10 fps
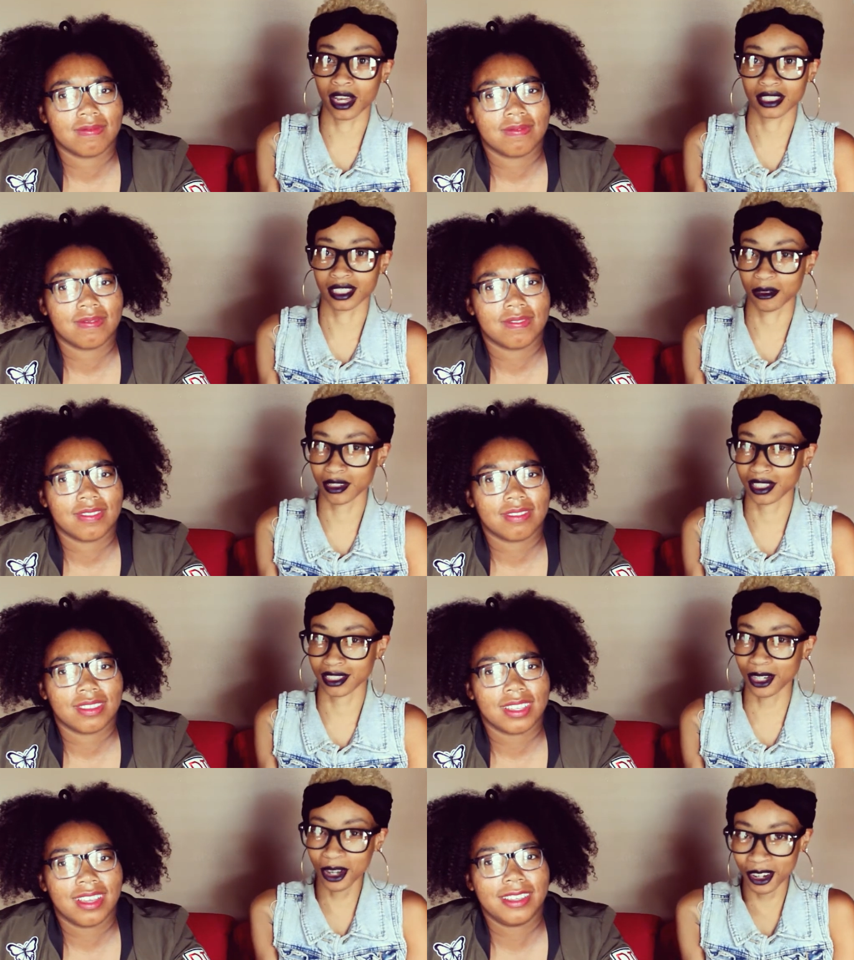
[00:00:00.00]
Speaker 1: actually want to
Speaker 2: do.
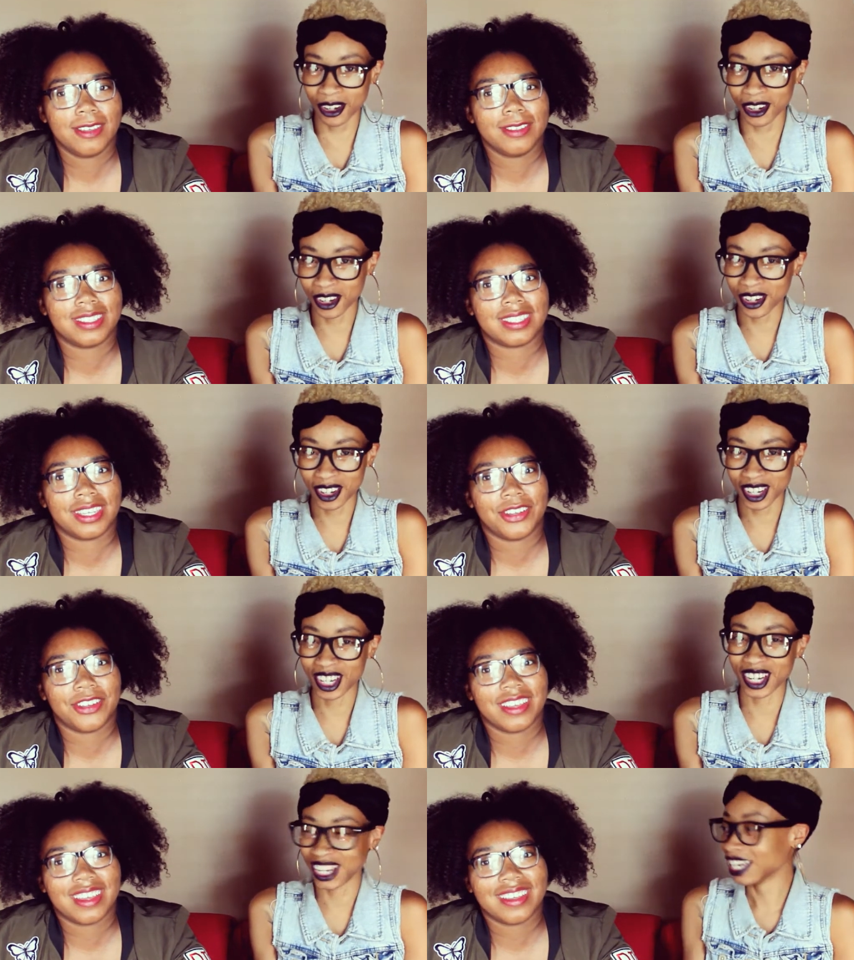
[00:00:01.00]
Are you
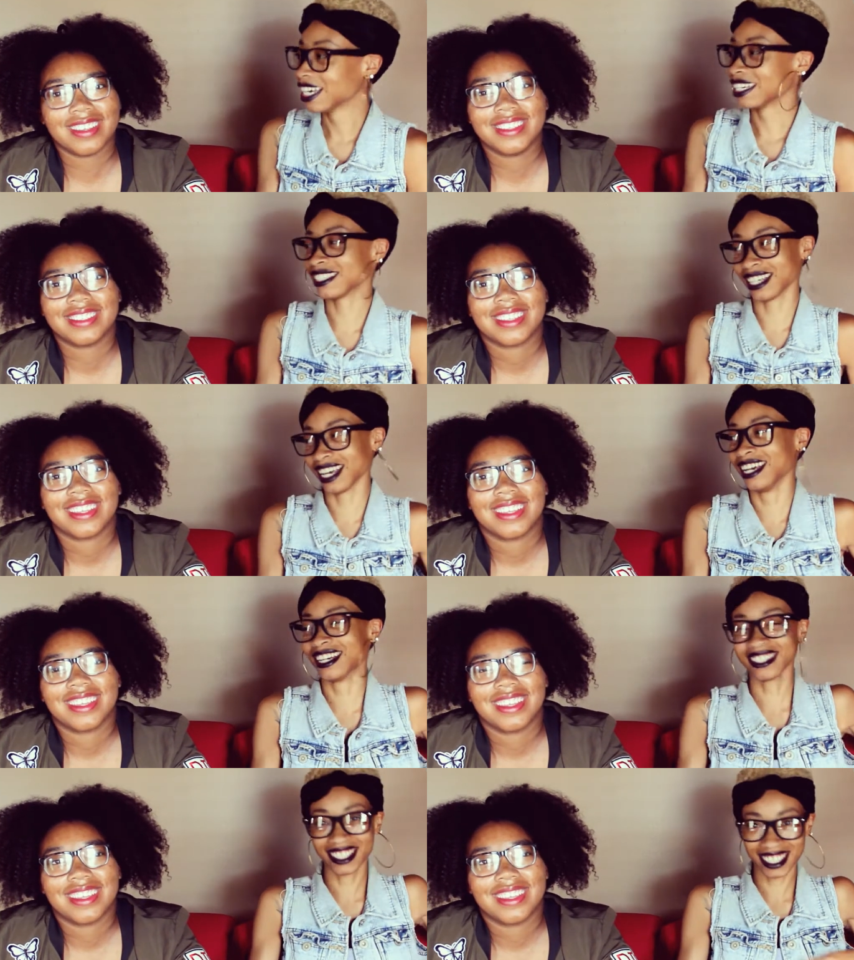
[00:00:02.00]
serious?
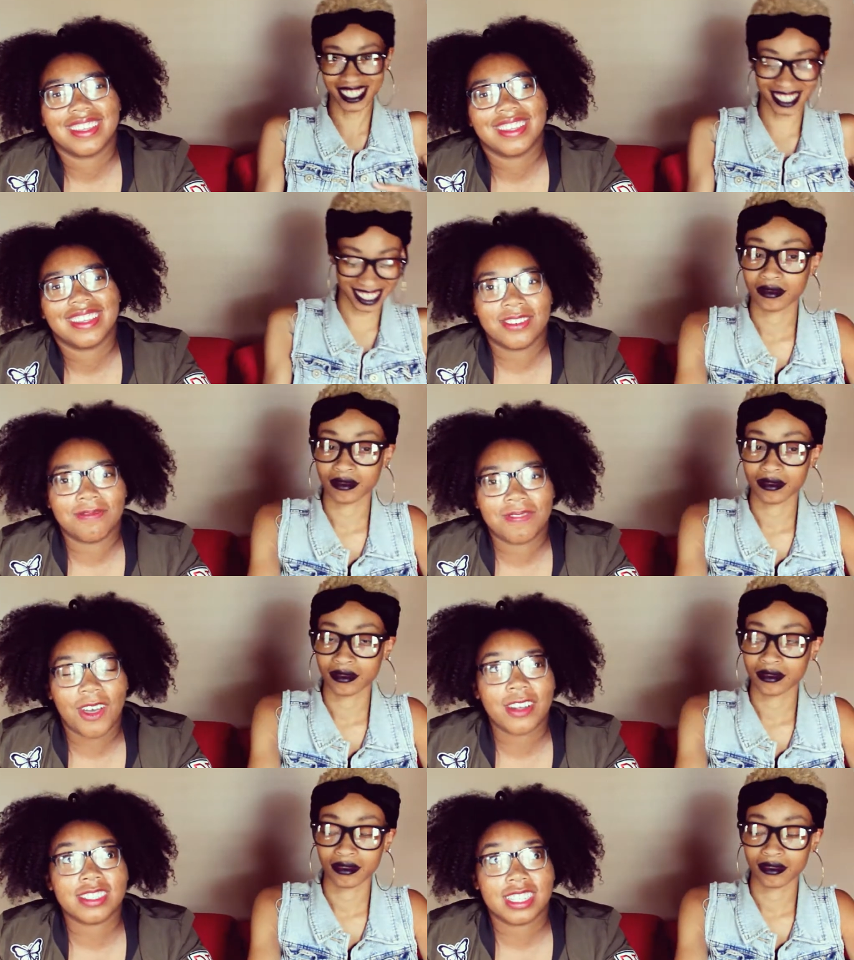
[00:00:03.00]
Yeah.
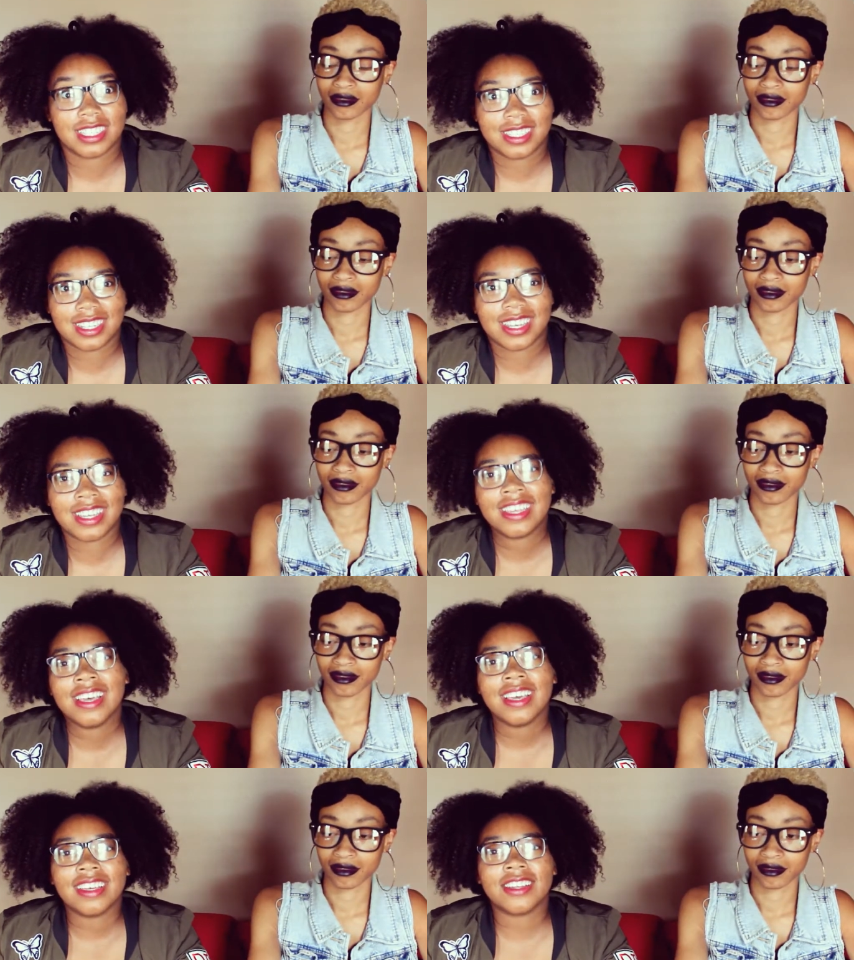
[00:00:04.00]
Artistic,
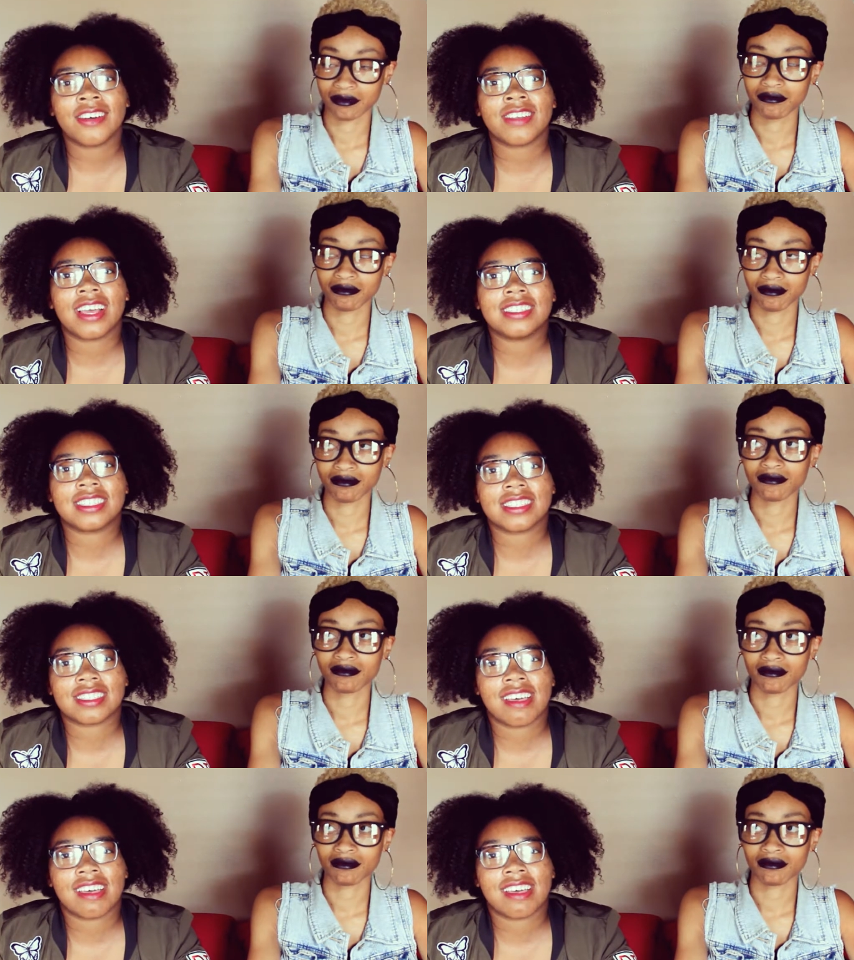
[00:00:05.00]
you know, not just